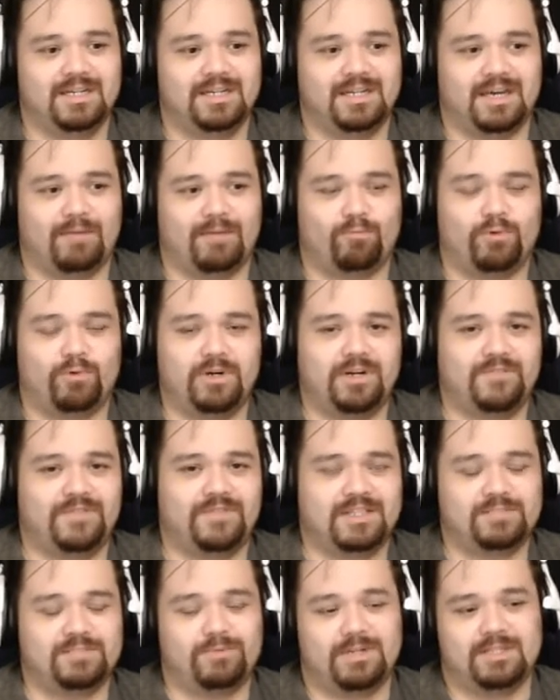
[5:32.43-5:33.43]
I'm wondering if
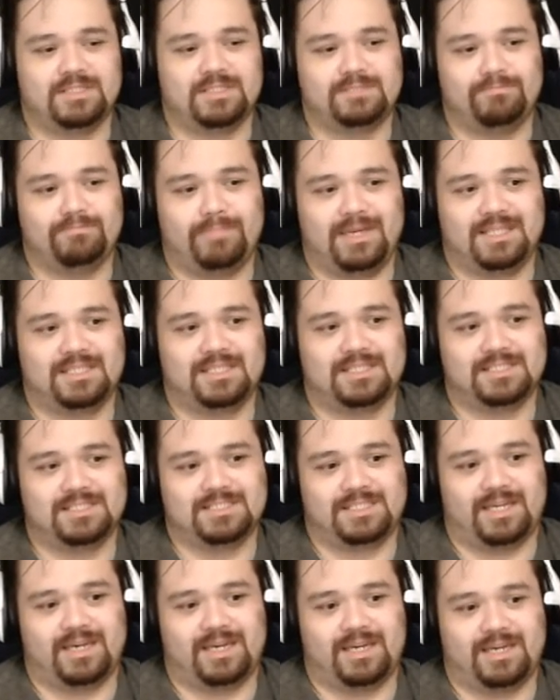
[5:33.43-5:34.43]
that's what it's meant to
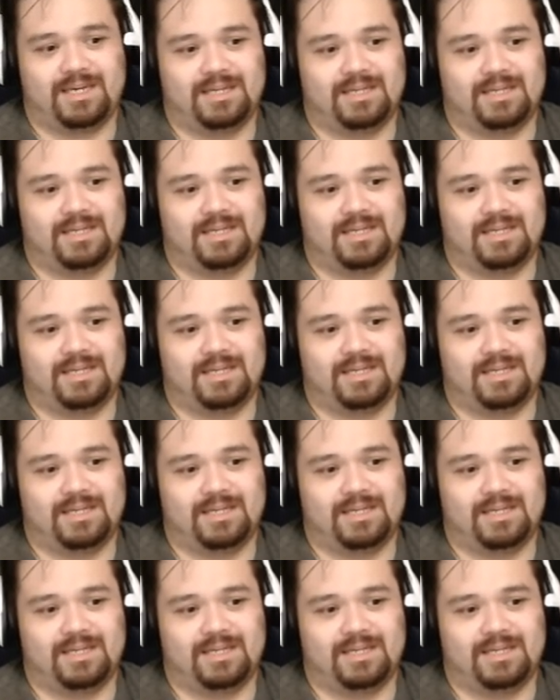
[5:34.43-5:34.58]
say.